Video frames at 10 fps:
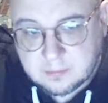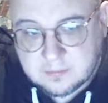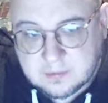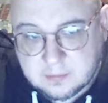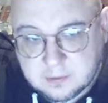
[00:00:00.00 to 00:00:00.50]

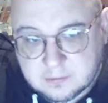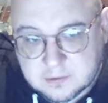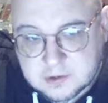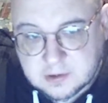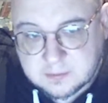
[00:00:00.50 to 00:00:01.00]

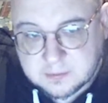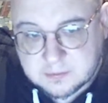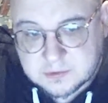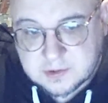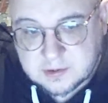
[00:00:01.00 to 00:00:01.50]

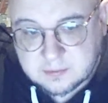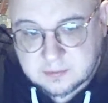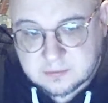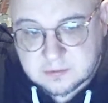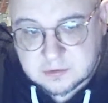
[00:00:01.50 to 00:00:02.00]

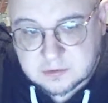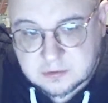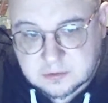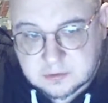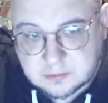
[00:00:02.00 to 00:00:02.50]

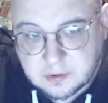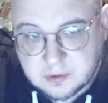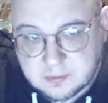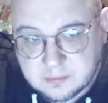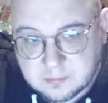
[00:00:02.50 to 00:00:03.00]
Tatamagouche. Where are
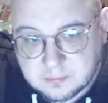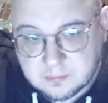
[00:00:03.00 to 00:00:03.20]
you?